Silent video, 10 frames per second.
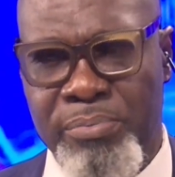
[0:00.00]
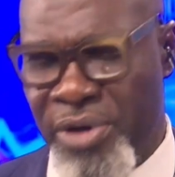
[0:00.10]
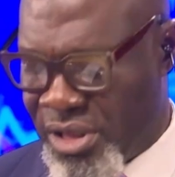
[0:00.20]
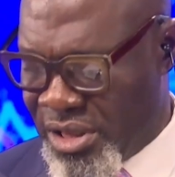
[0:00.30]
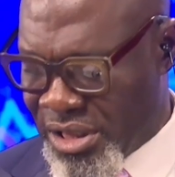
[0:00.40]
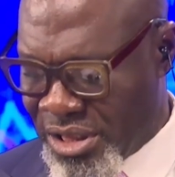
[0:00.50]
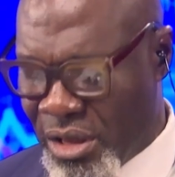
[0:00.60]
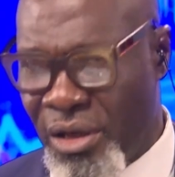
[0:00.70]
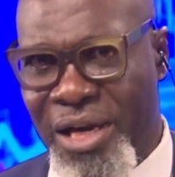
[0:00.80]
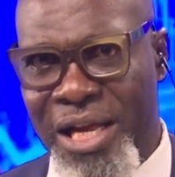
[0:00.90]
business.
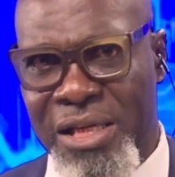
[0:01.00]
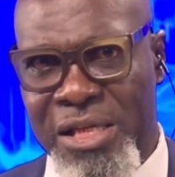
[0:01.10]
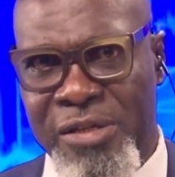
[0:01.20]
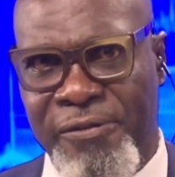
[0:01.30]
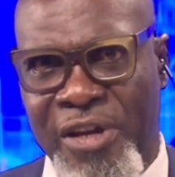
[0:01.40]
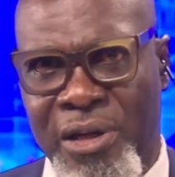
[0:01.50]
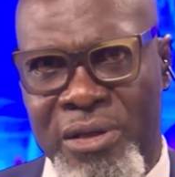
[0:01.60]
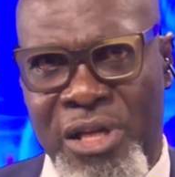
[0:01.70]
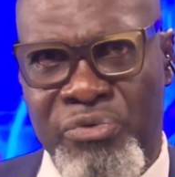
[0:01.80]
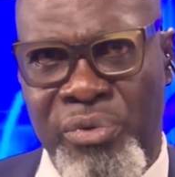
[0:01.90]
Now, latest
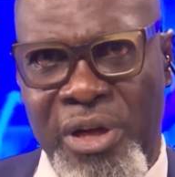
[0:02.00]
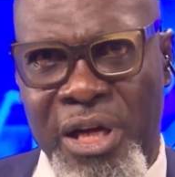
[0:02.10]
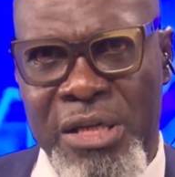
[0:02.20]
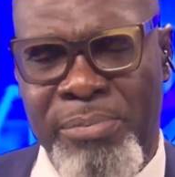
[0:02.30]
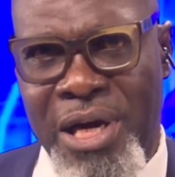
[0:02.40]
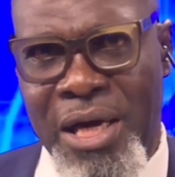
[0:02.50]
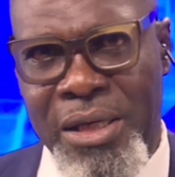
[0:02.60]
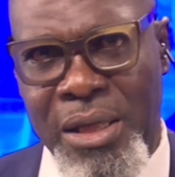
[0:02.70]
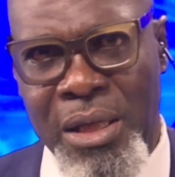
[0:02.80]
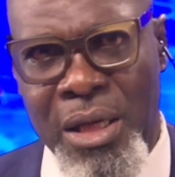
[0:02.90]
figures as released by
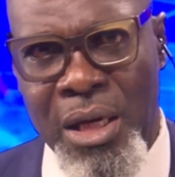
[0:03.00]
the